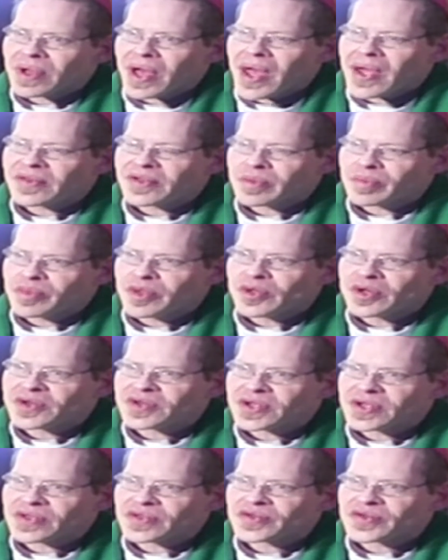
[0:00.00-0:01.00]
and
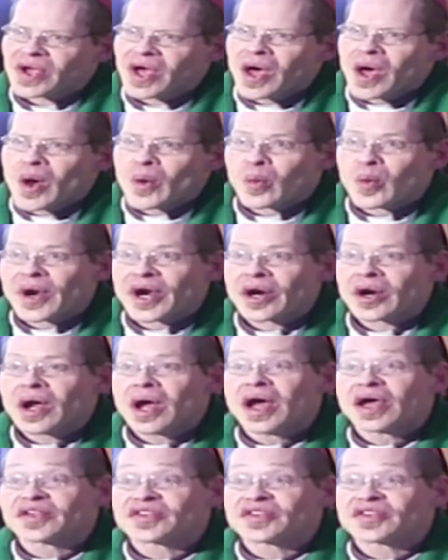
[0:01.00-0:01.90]
communities where